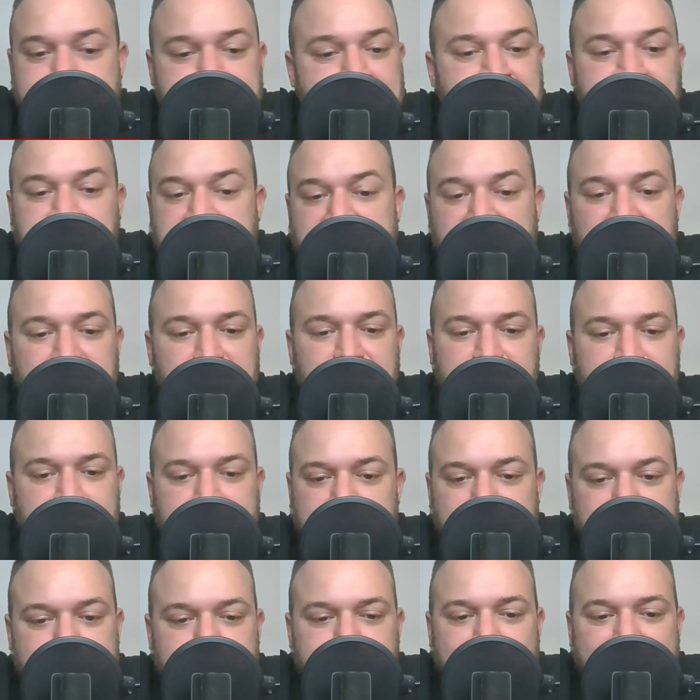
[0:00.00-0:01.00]
So
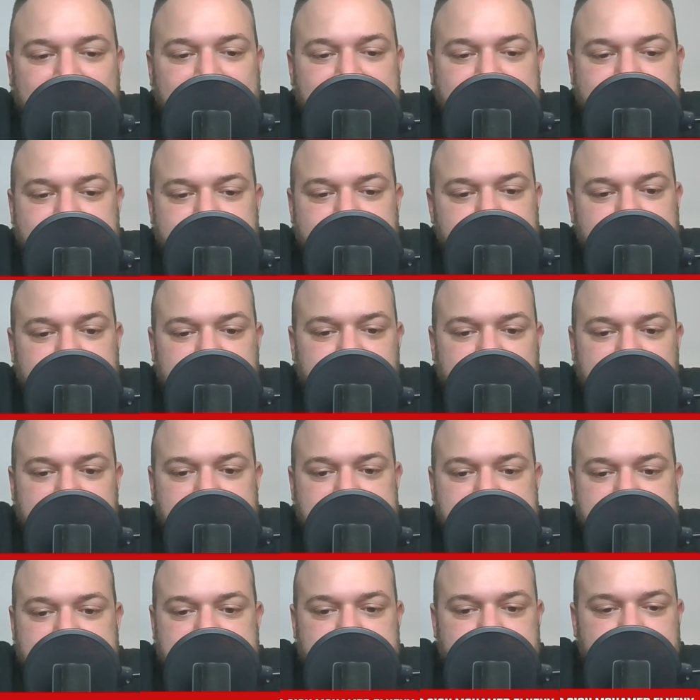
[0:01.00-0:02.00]
it makes